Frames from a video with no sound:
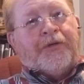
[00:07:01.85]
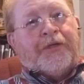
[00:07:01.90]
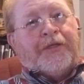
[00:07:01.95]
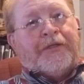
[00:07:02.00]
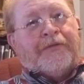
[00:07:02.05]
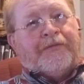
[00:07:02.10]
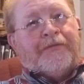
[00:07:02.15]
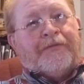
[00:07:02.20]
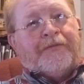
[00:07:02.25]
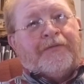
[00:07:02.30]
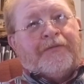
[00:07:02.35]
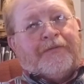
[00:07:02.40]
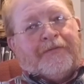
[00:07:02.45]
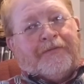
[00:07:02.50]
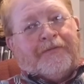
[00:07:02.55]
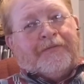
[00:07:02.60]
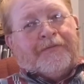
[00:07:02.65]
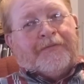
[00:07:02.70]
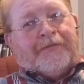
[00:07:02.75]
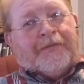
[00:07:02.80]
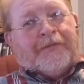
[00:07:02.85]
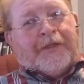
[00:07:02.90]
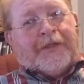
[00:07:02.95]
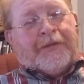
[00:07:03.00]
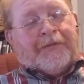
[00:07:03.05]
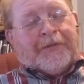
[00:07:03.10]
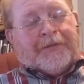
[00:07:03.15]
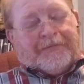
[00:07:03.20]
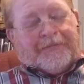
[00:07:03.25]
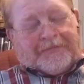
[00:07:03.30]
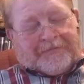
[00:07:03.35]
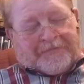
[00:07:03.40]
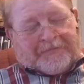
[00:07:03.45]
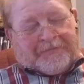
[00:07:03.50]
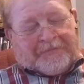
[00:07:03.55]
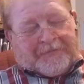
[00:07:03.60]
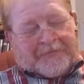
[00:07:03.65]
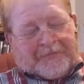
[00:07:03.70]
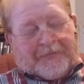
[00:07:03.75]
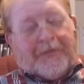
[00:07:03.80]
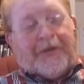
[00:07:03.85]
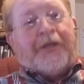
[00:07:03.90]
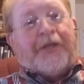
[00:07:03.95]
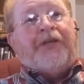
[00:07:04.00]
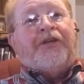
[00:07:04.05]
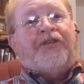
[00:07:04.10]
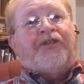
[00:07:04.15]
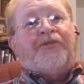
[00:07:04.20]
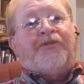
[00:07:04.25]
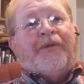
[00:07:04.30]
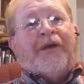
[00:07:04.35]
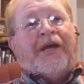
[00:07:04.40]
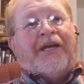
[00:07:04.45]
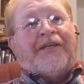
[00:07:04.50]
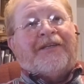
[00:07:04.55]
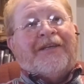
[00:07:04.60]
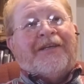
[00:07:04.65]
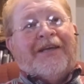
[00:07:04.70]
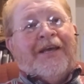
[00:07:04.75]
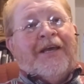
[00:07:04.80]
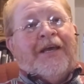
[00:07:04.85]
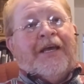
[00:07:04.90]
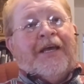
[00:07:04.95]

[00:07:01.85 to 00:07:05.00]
it. What do you expect?